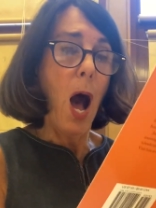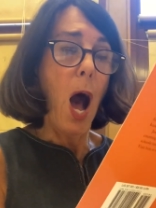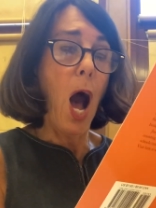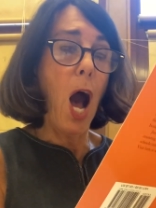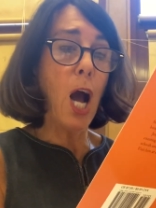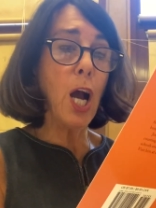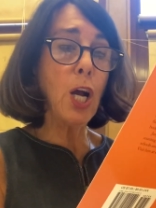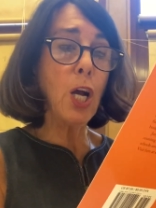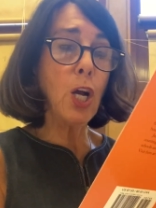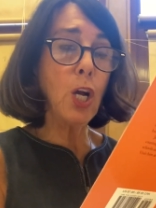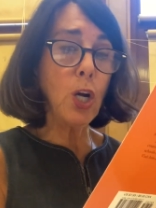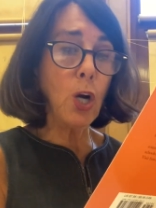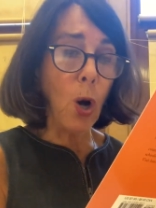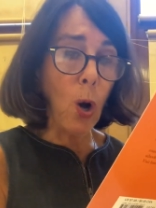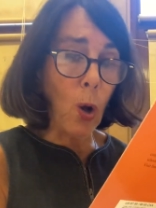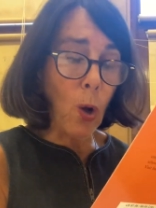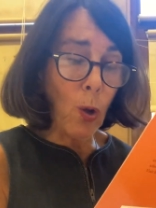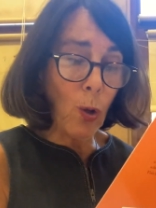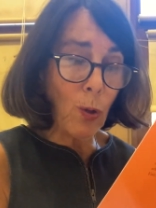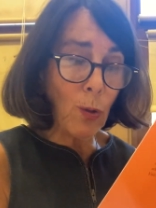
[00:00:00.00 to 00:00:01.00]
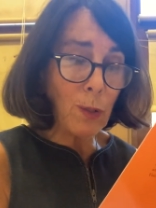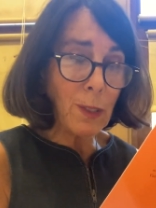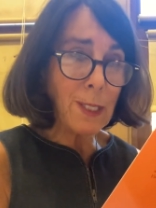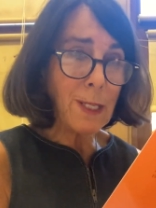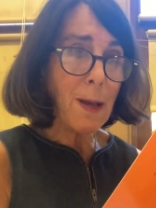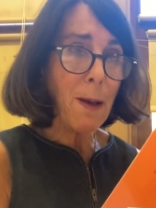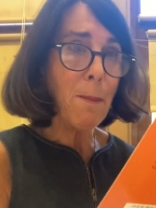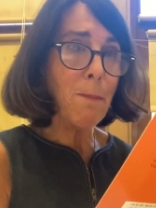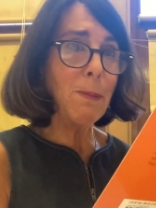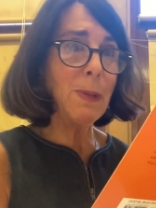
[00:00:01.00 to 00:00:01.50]
a gold
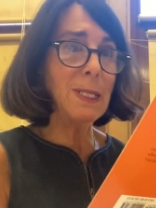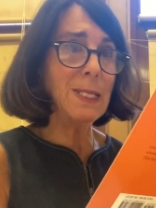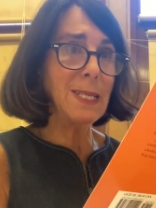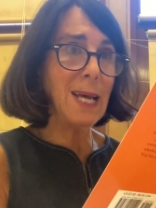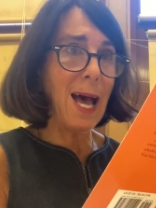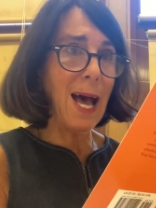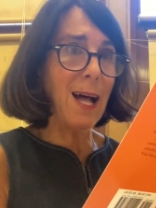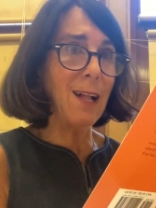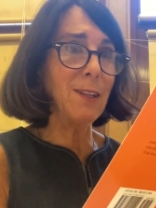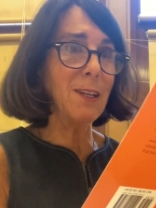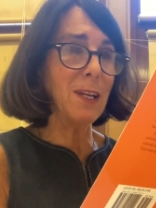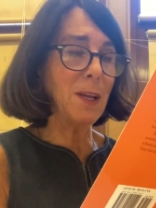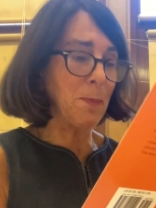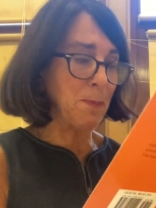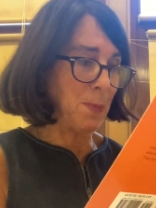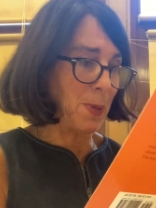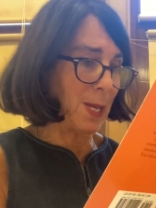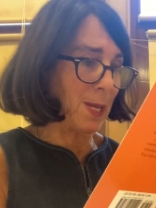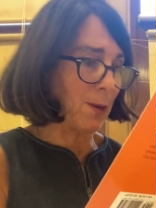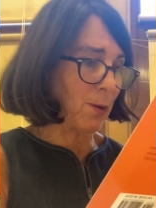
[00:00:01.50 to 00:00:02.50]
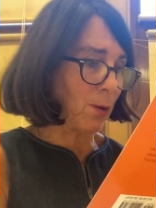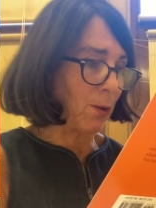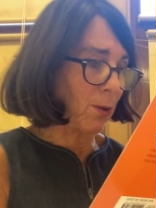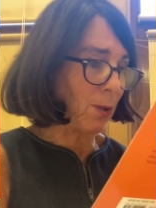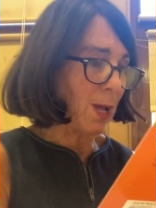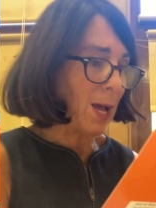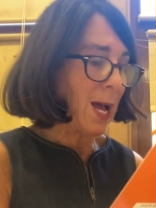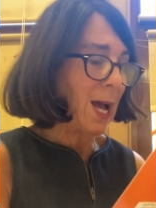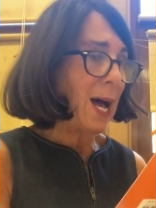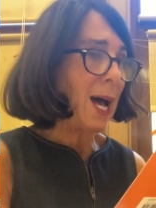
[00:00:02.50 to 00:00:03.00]
metallic
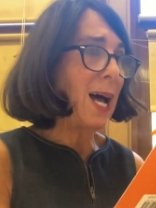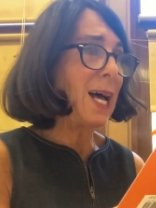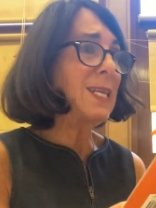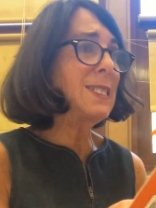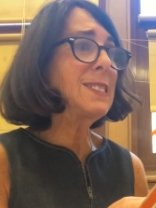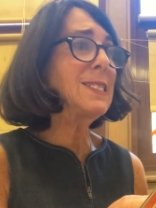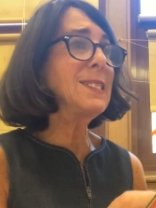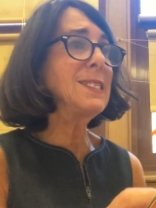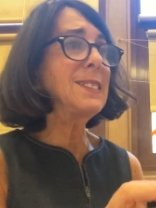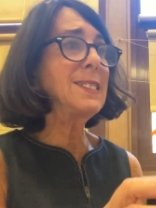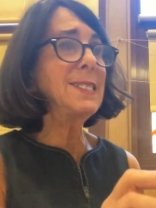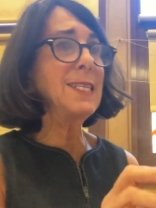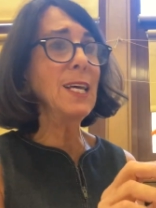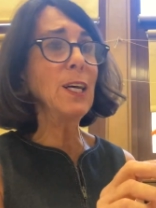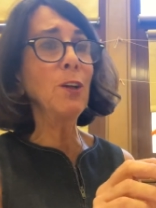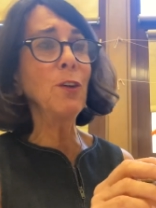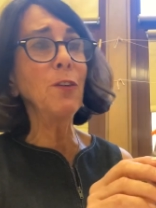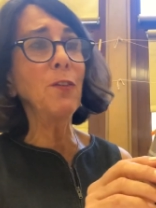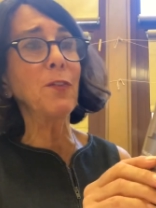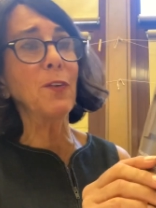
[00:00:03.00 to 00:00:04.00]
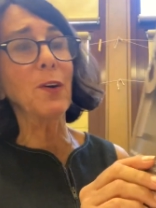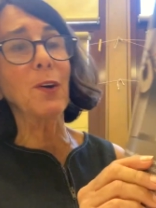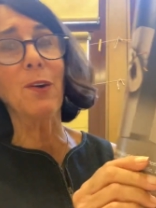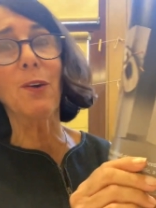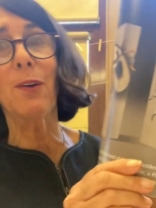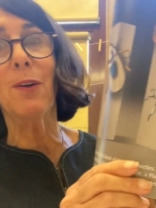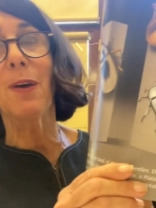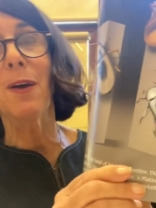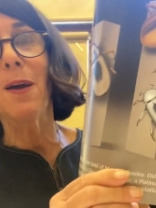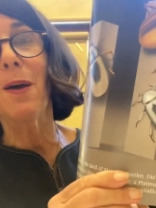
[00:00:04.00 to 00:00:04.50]
beetle, a
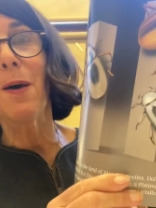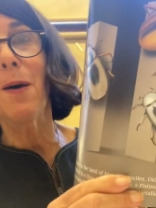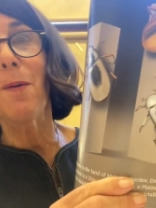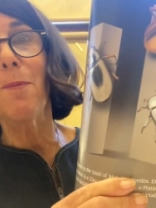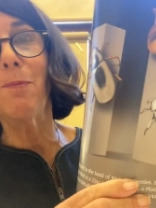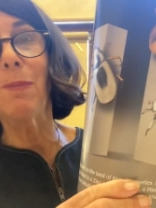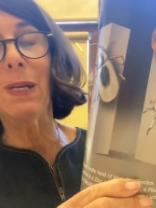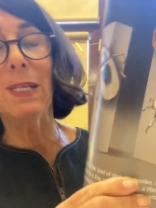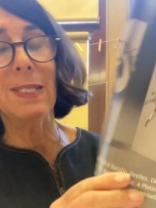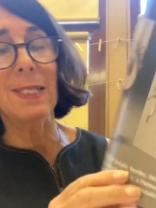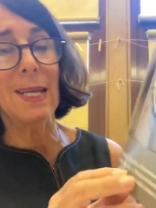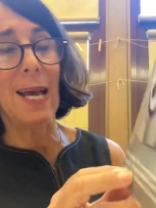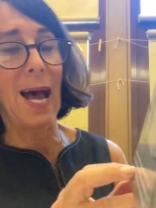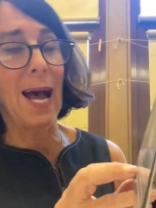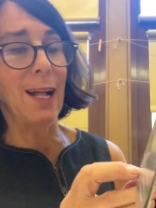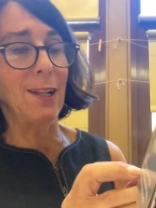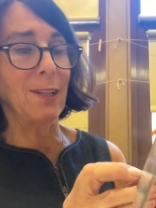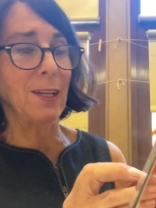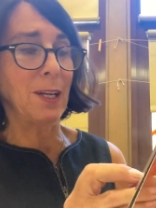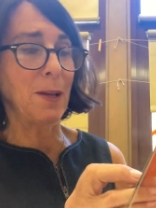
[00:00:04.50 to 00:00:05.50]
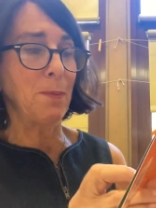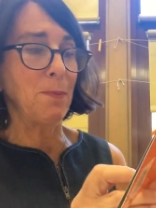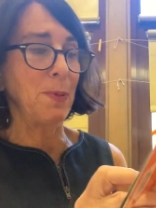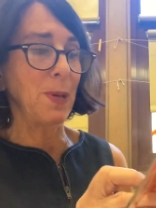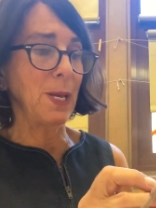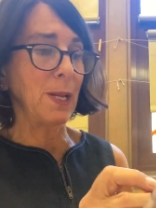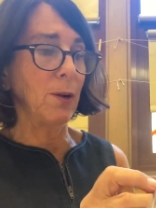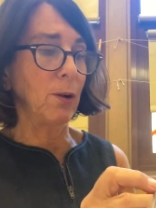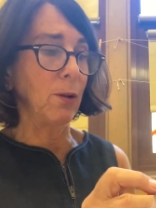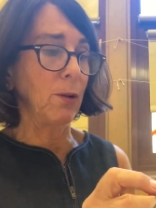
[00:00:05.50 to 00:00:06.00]
silver metallic
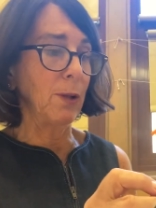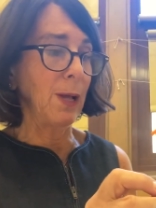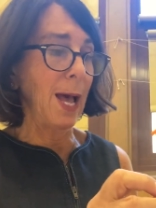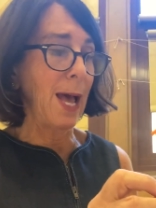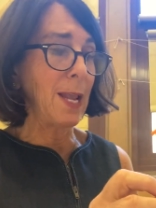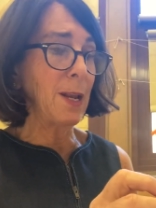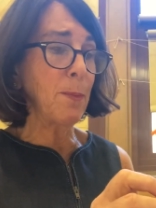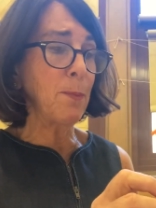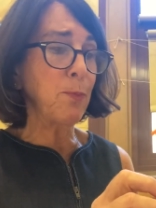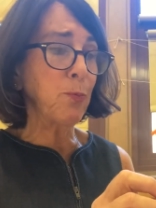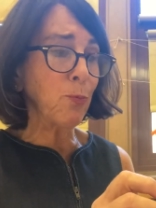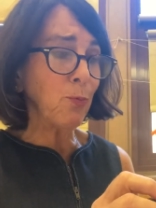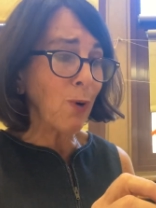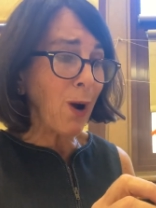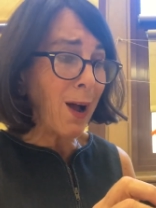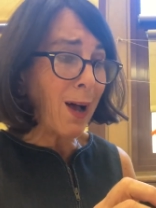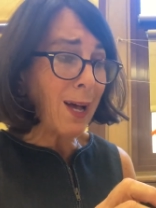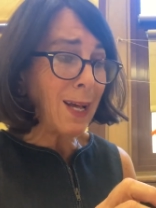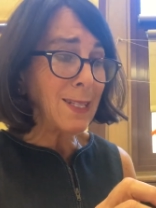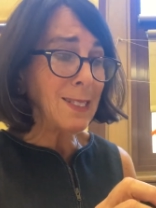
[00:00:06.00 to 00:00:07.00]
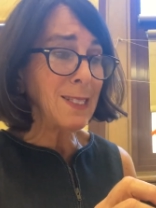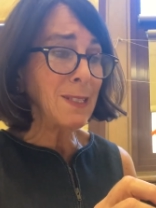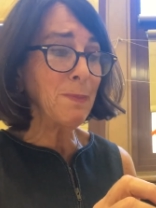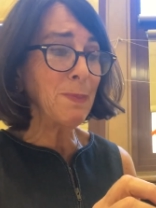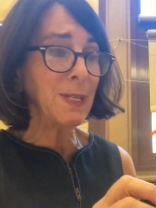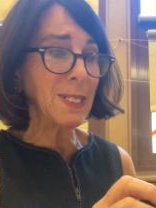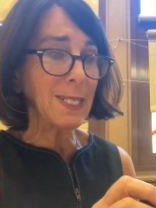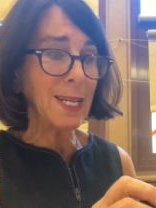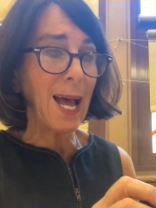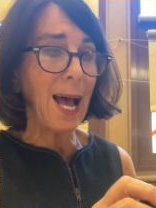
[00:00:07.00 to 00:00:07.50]
beetle, and a bronze
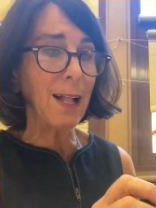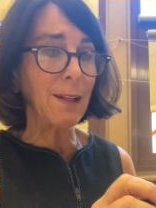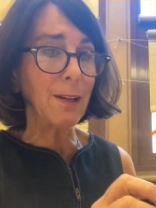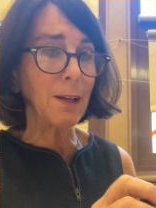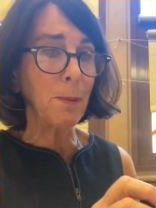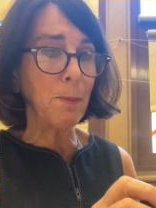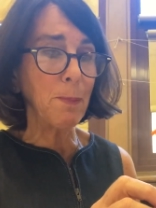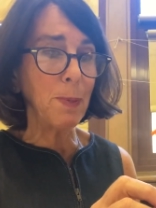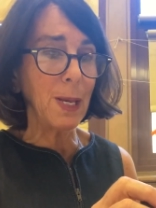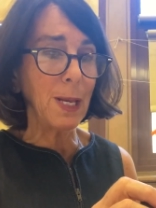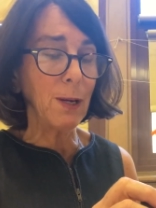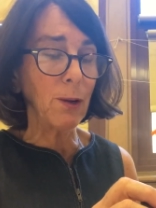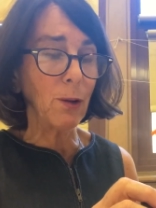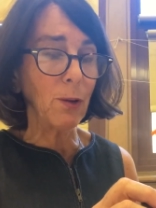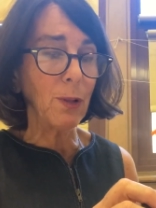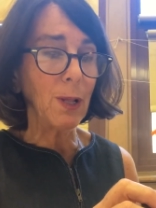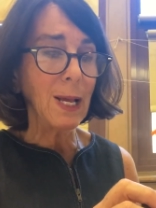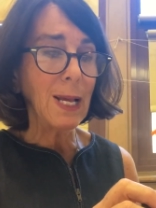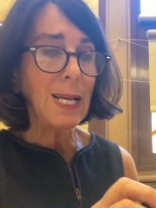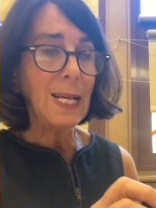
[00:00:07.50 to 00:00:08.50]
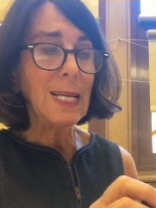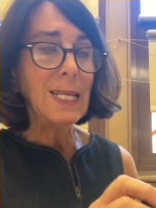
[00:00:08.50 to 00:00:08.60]
metallic beetle.